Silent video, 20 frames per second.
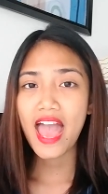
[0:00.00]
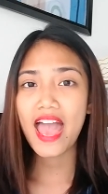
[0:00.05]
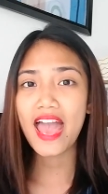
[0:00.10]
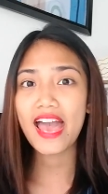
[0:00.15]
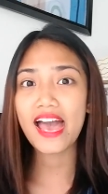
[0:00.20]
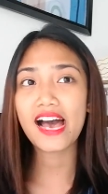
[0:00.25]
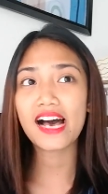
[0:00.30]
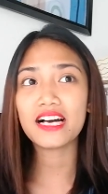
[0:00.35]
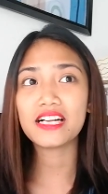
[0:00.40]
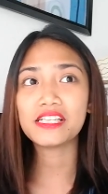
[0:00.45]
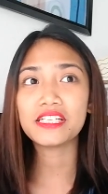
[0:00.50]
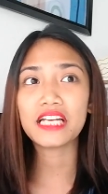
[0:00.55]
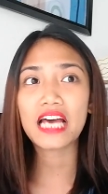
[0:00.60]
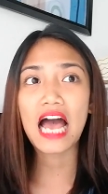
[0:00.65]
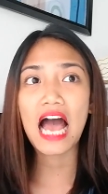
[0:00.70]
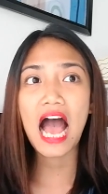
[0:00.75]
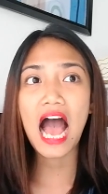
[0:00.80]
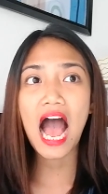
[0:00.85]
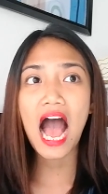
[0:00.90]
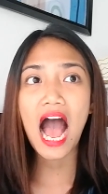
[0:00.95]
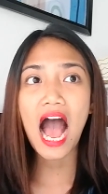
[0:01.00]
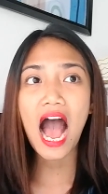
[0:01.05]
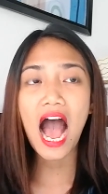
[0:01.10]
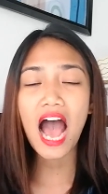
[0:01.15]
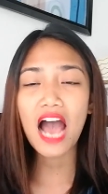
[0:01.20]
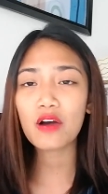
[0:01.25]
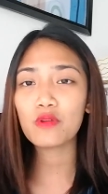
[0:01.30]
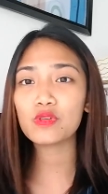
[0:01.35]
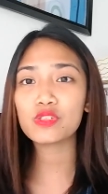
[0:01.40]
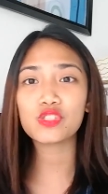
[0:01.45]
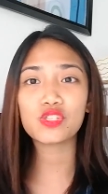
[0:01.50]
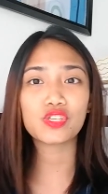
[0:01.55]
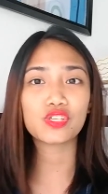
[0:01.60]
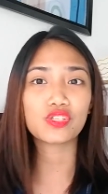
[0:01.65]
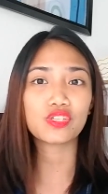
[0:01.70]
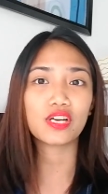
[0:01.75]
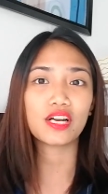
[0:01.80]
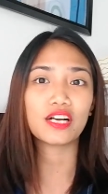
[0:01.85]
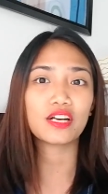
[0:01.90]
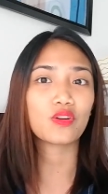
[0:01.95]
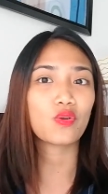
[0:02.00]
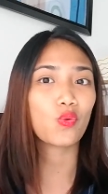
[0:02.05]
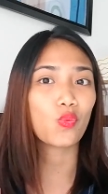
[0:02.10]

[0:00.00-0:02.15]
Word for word: and I was just like